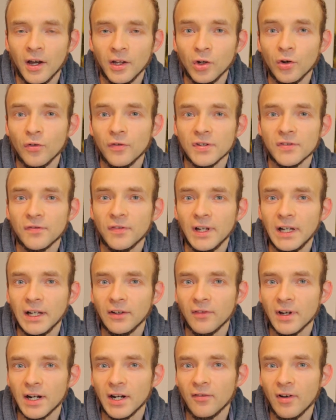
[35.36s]
I know this feeling
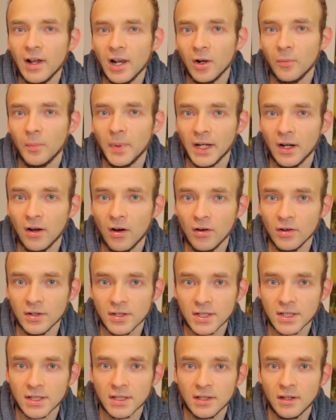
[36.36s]
very well
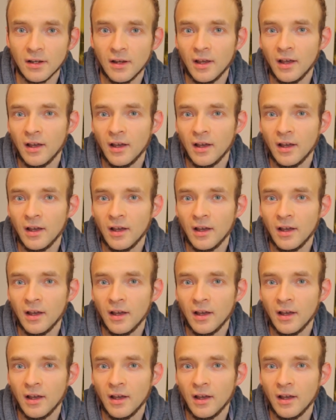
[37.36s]
because